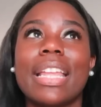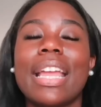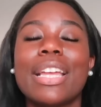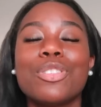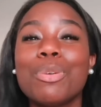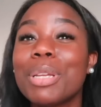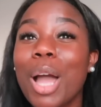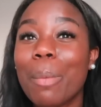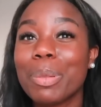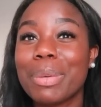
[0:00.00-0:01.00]
and I get so many
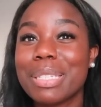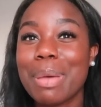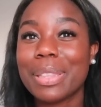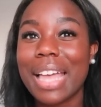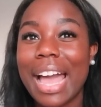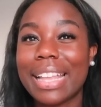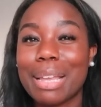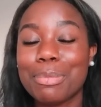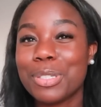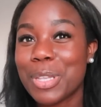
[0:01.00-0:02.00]
compliments about that,
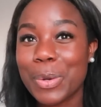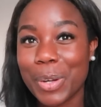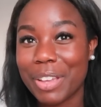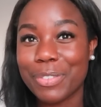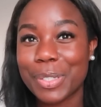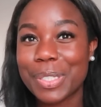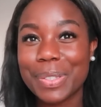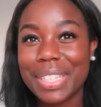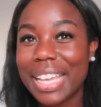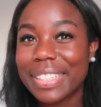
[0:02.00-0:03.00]
and I'm so grateful. So
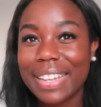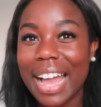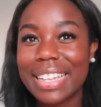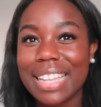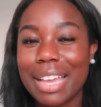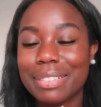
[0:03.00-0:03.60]
thank you guys.